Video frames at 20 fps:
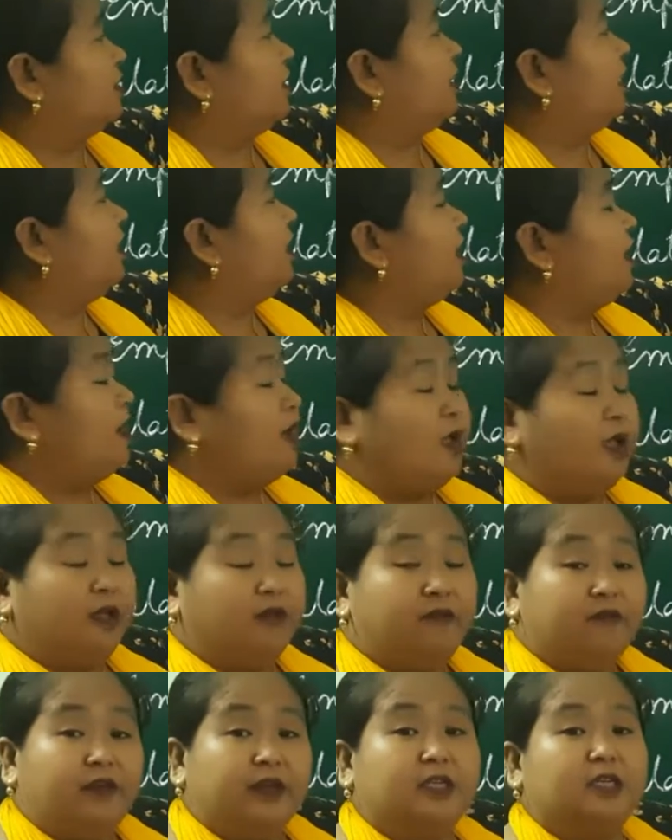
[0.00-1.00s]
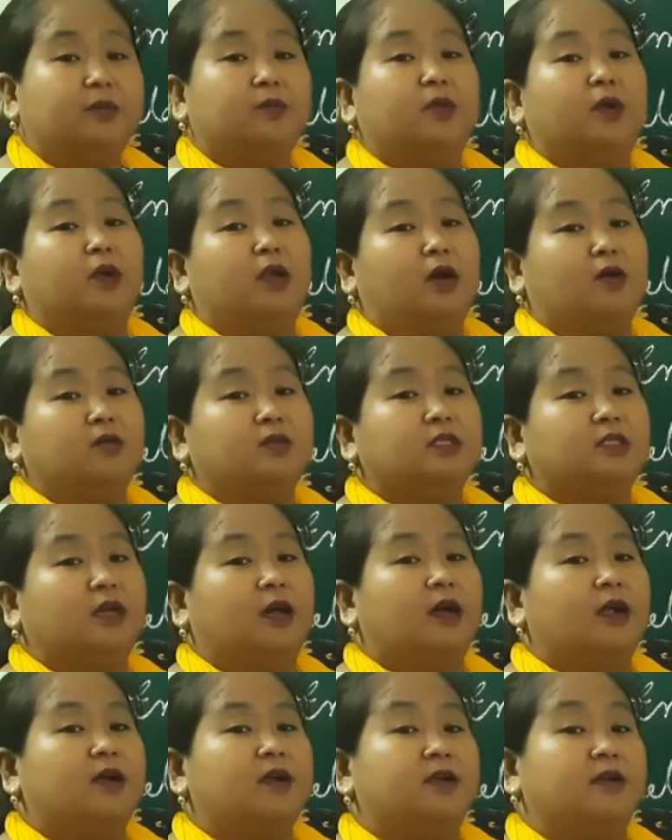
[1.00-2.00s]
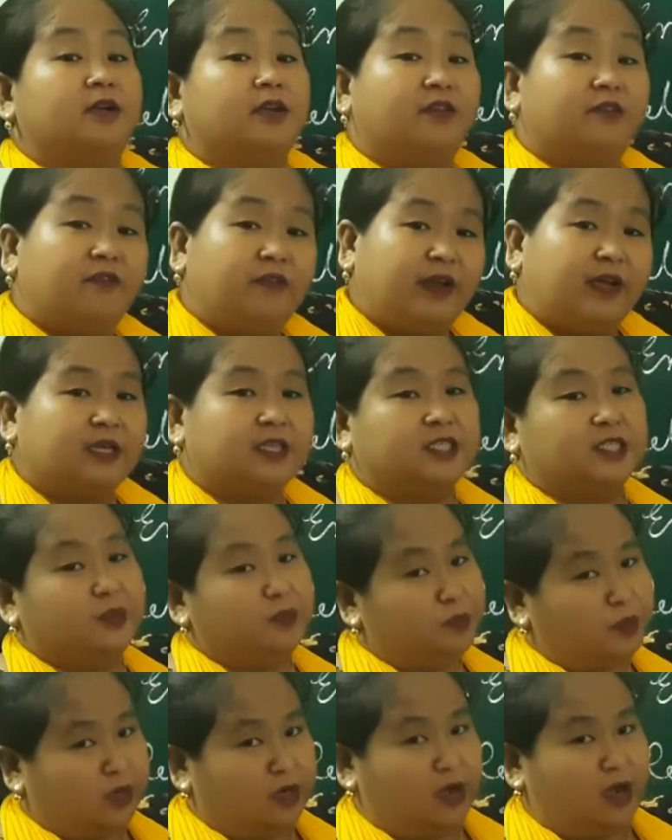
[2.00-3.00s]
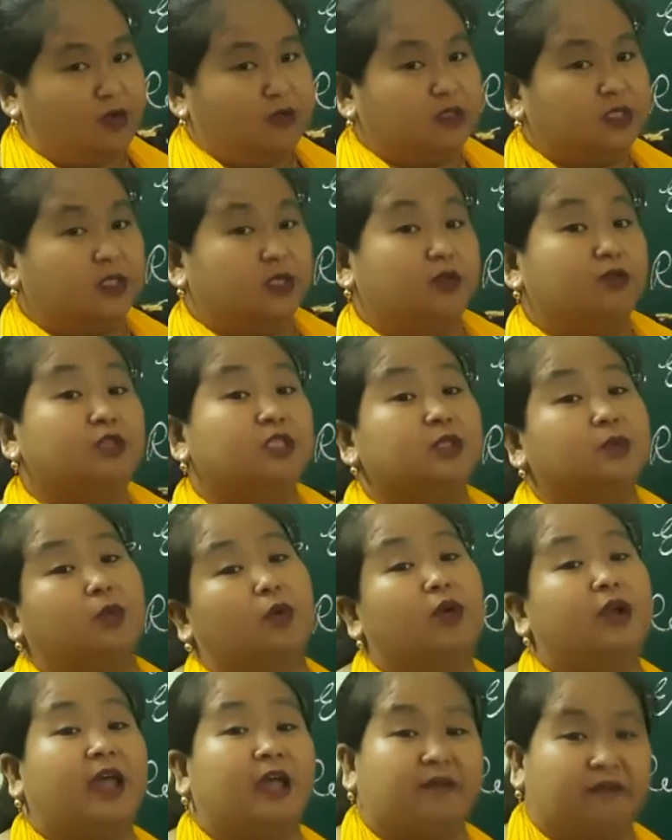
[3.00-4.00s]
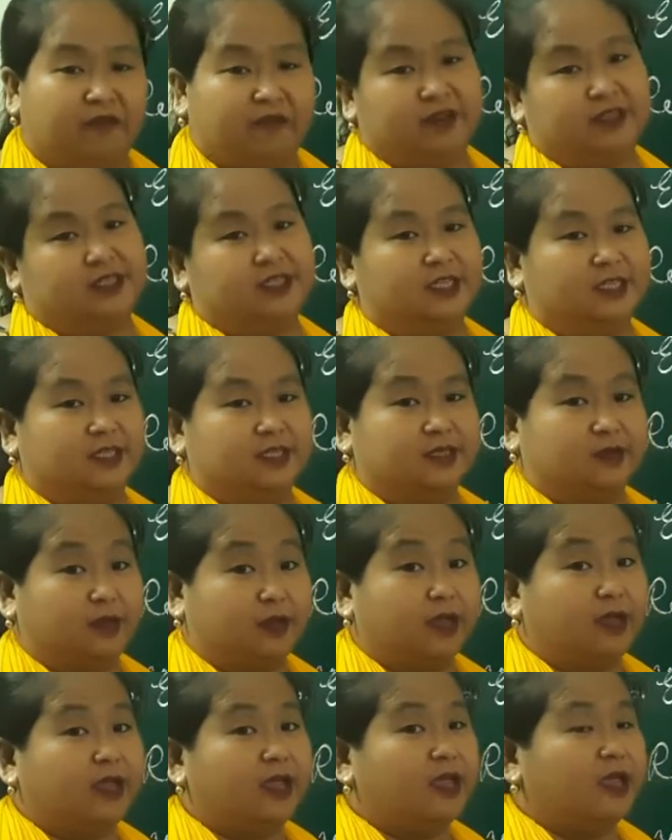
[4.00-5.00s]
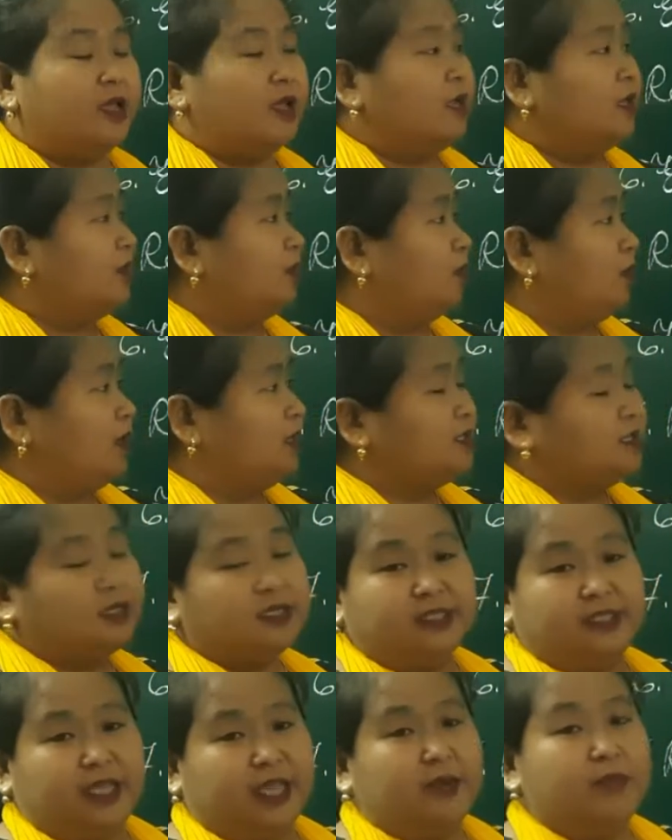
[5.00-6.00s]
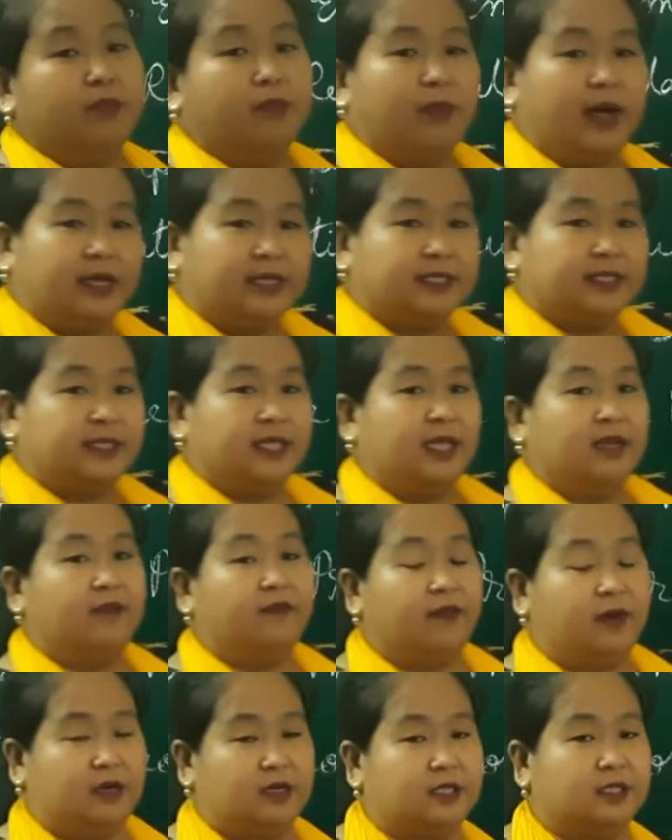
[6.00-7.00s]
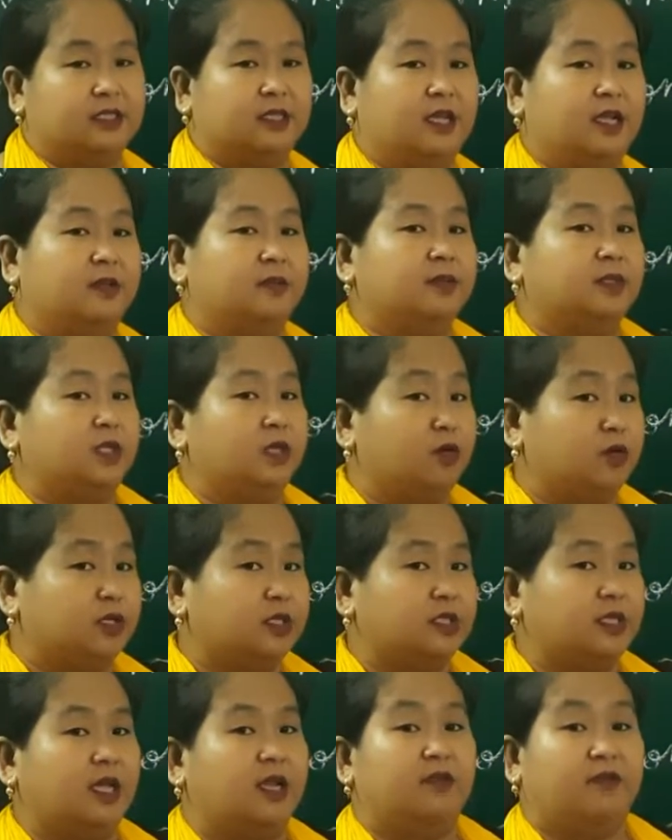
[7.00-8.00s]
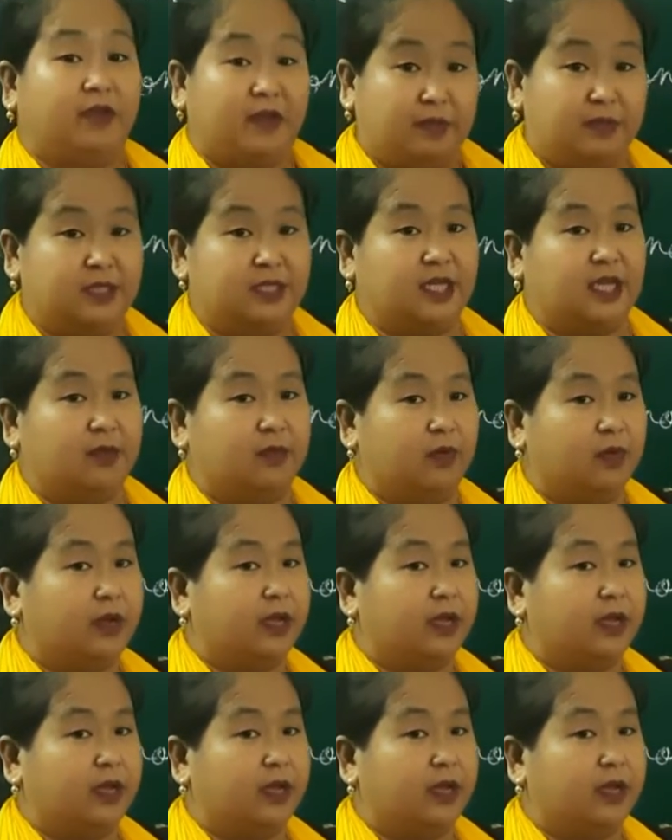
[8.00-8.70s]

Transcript: Okay, emphatic pronouns are reflexive pronouns used for emphasis. Okay, the words are same: myself, ourselves, yourself, himself.